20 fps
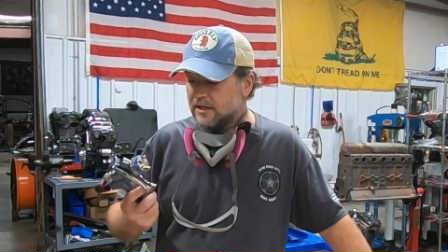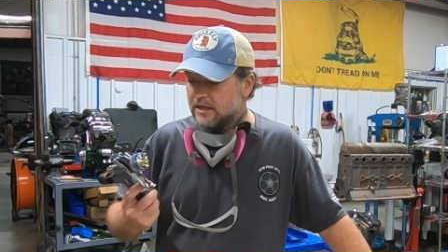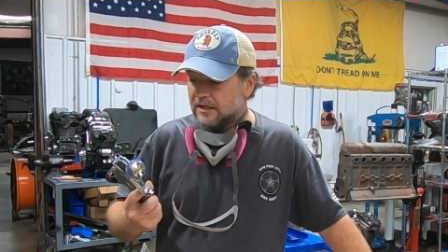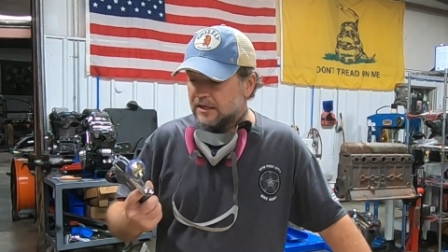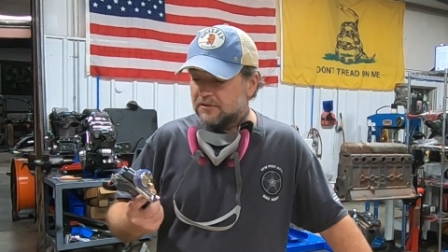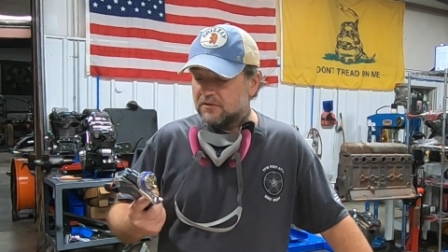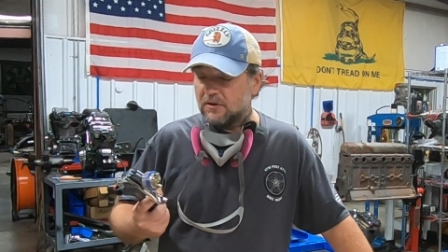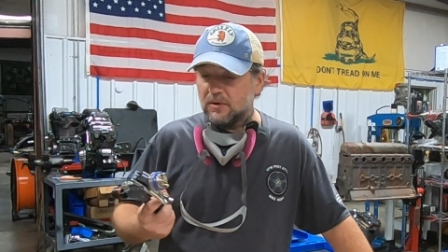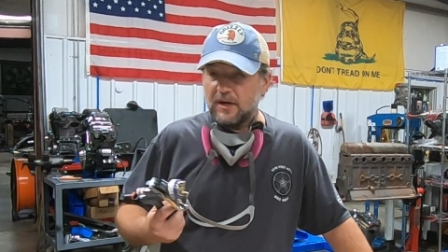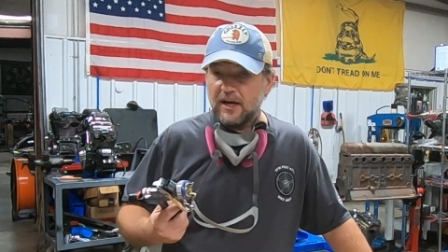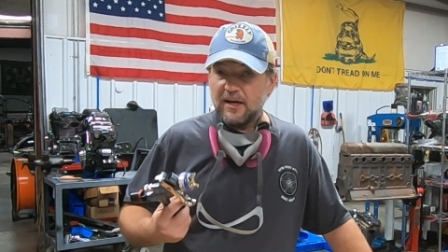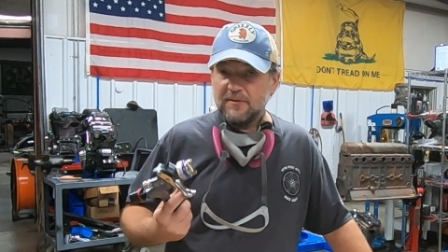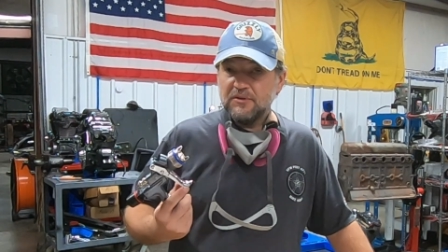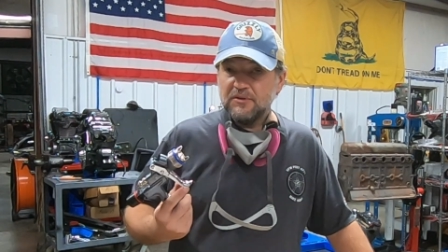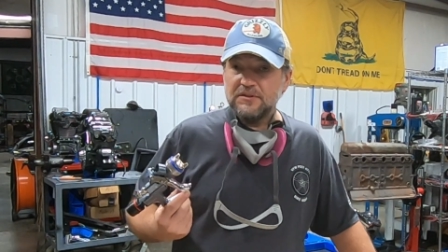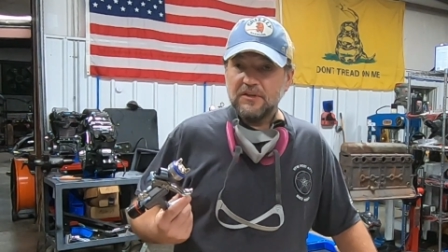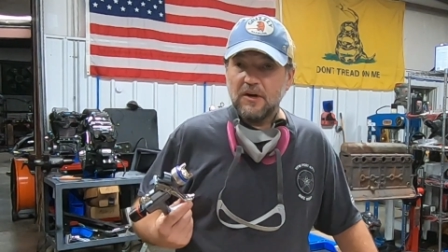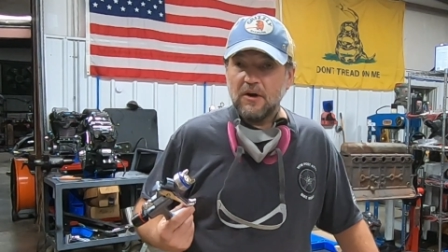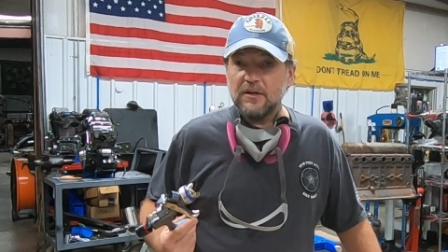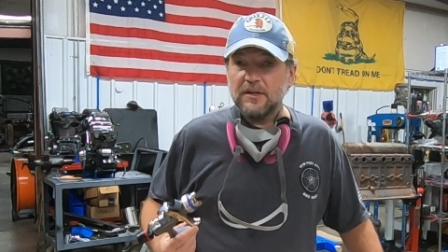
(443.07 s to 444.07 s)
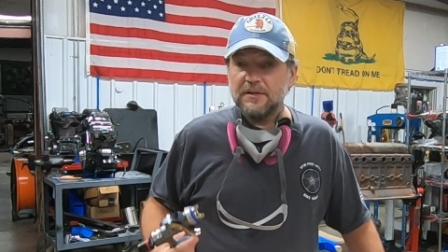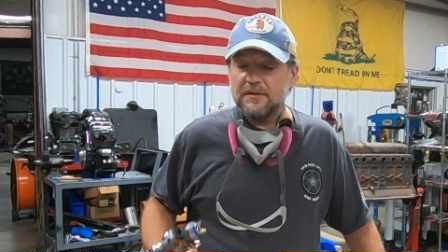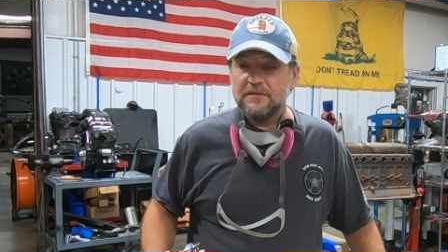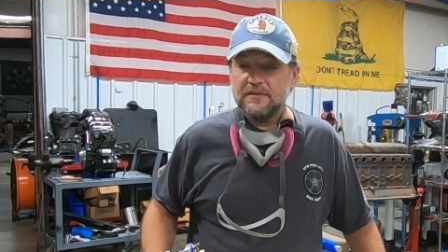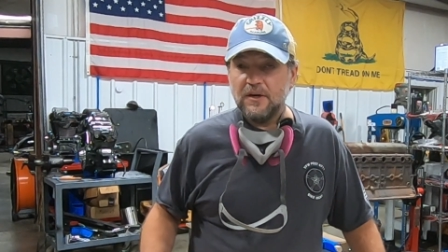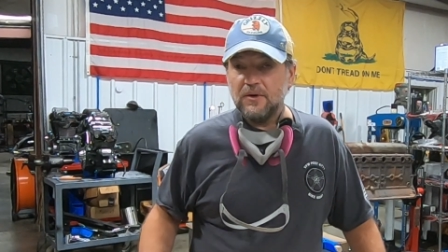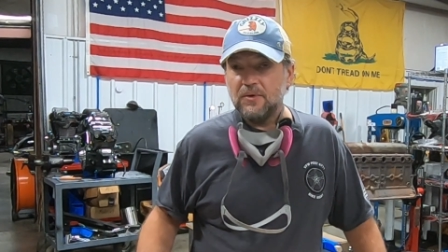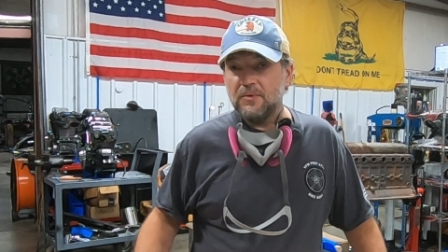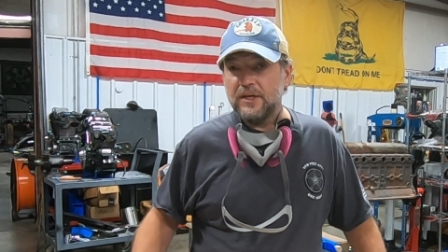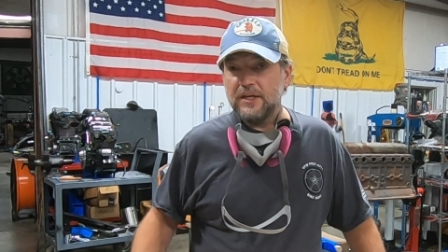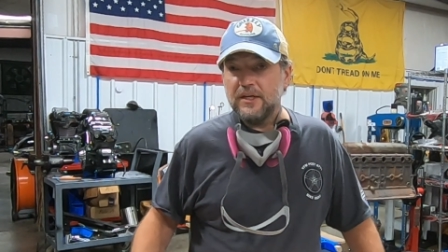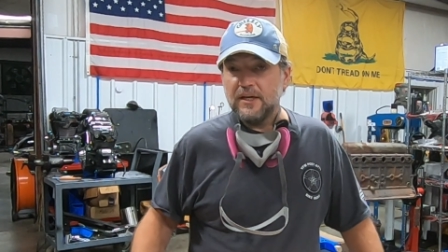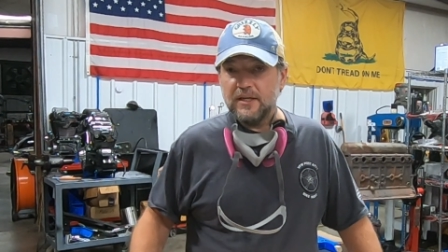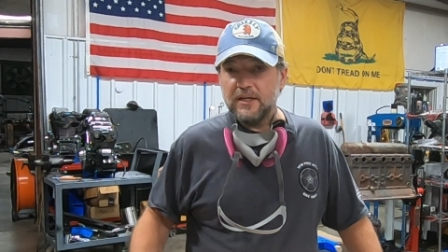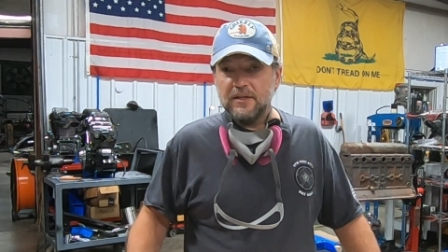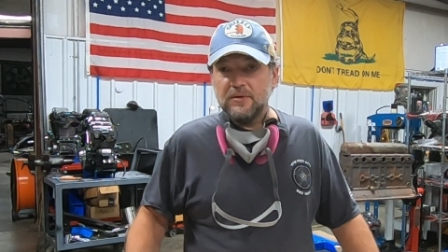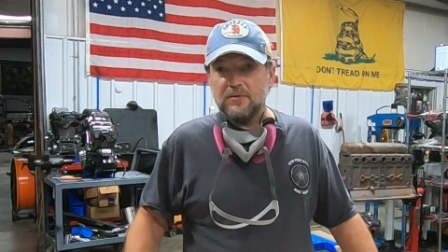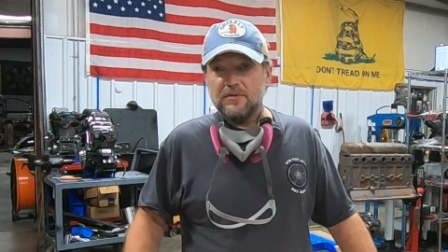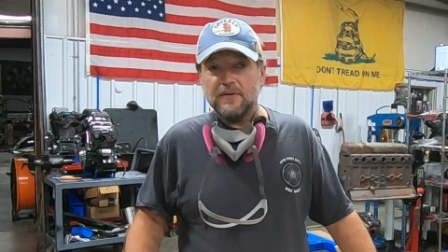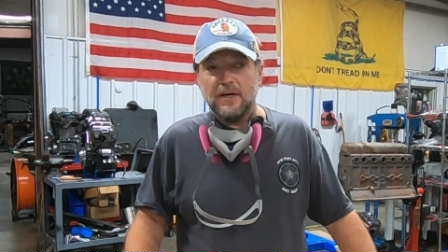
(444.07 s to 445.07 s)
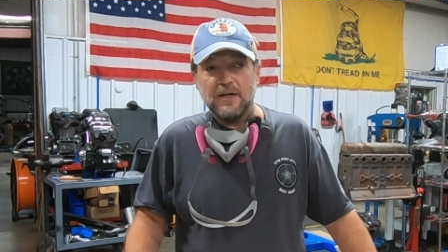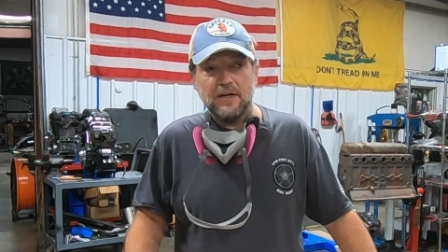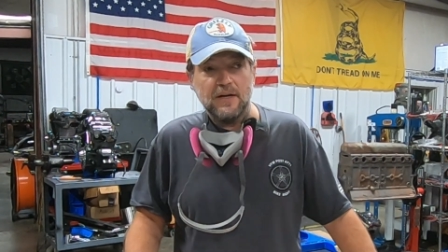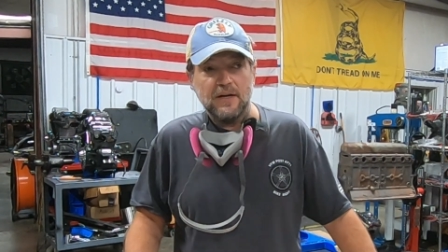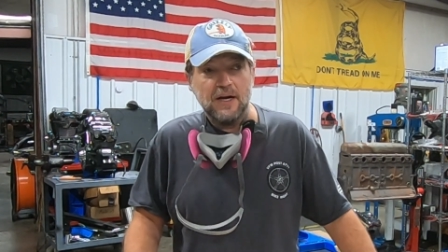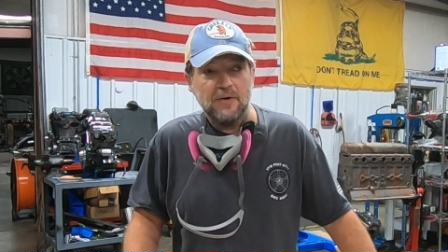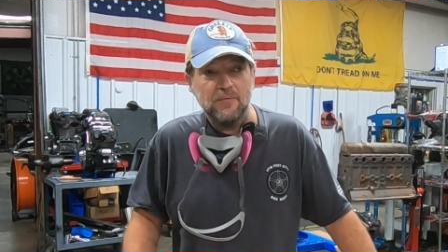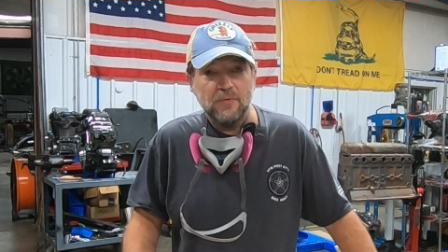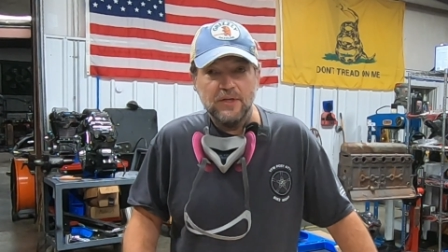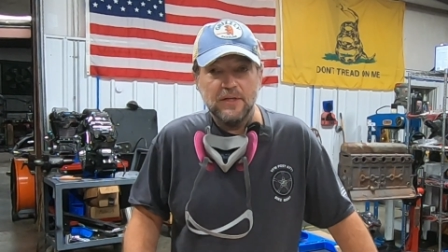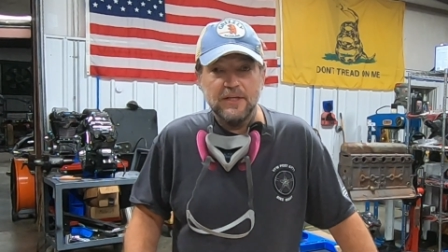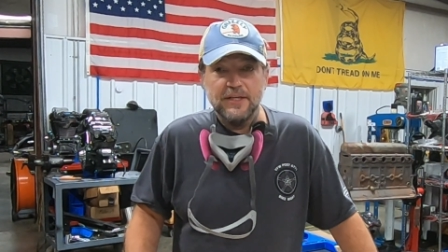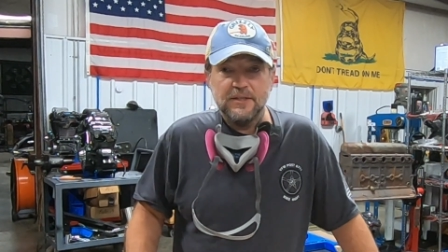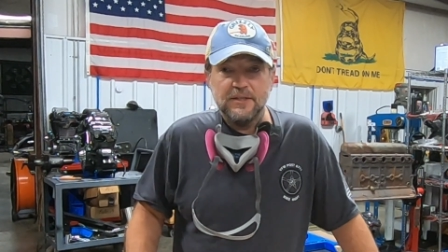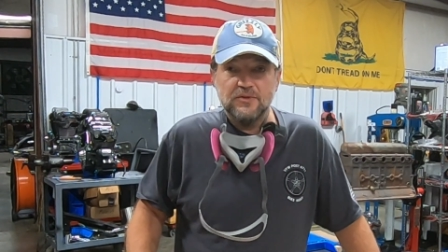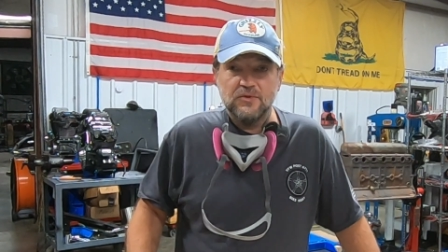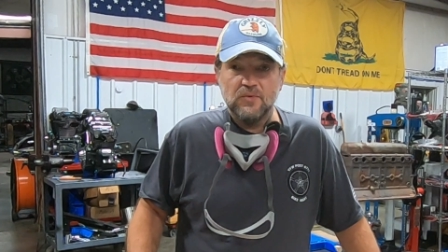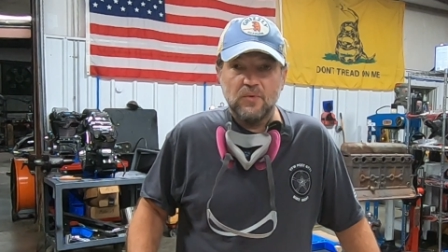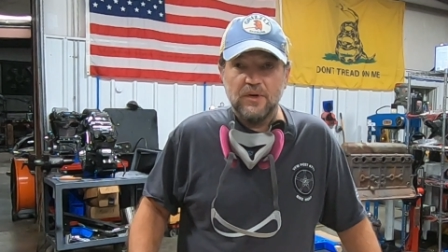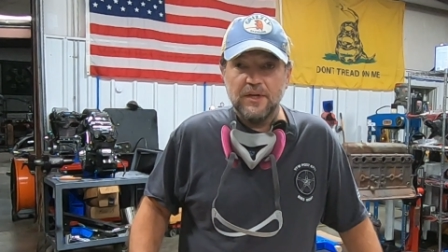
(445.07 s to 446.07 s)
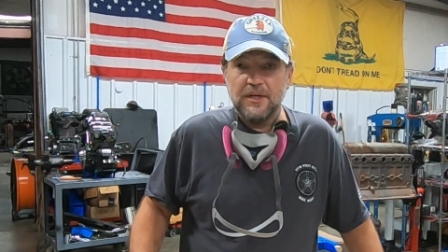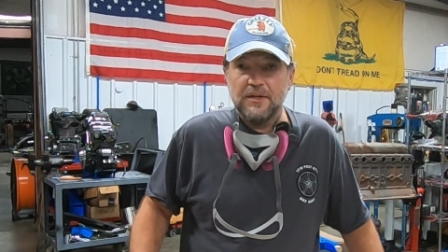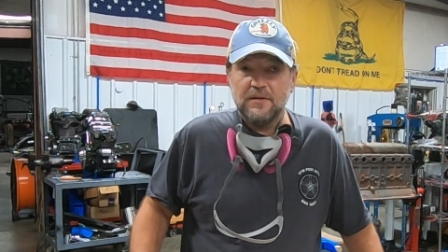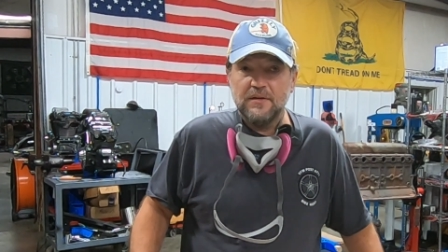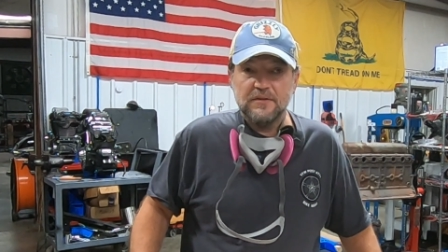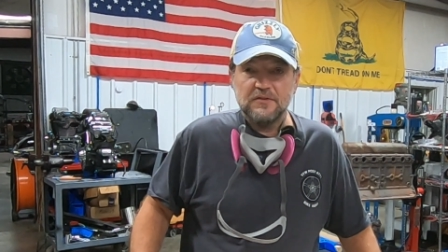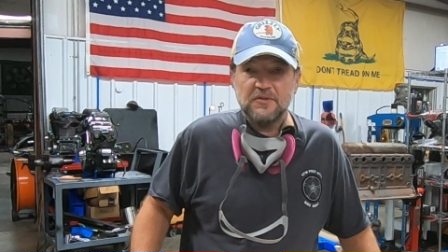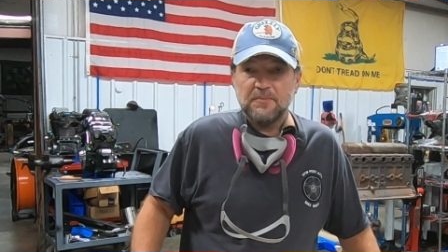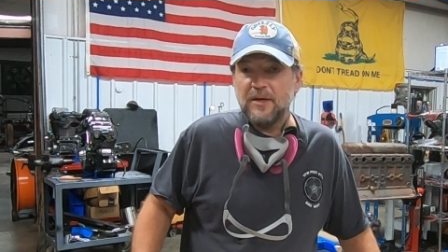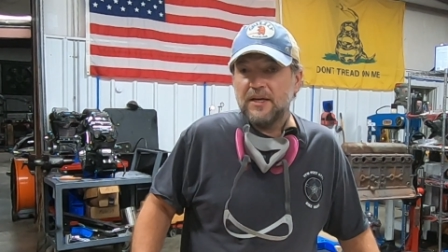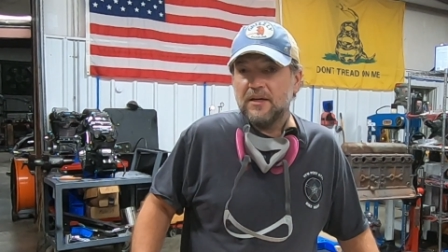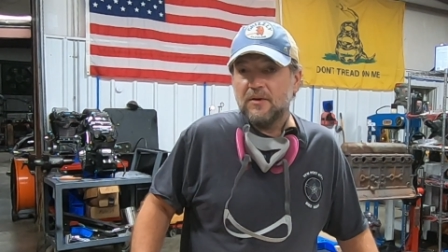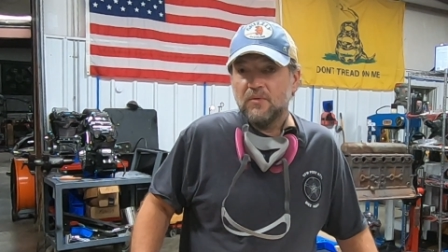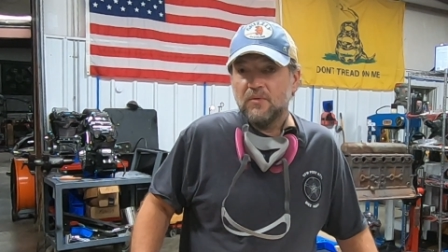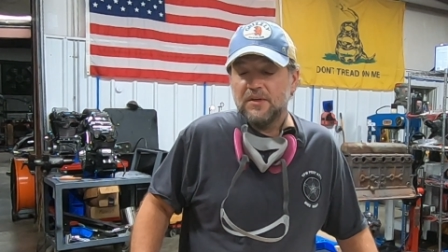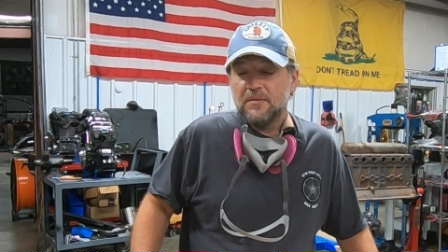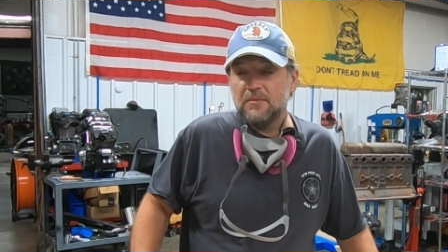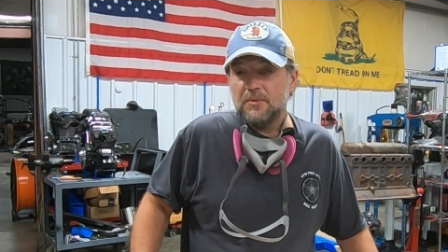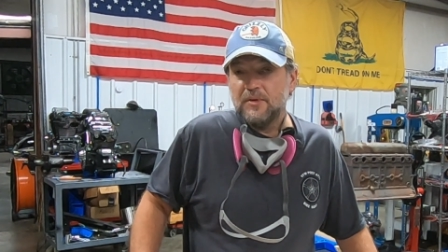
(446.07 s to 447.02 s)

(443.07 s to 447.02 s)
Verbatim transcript: So after talking to Tony, it uh, I really enjoyed speaking with him.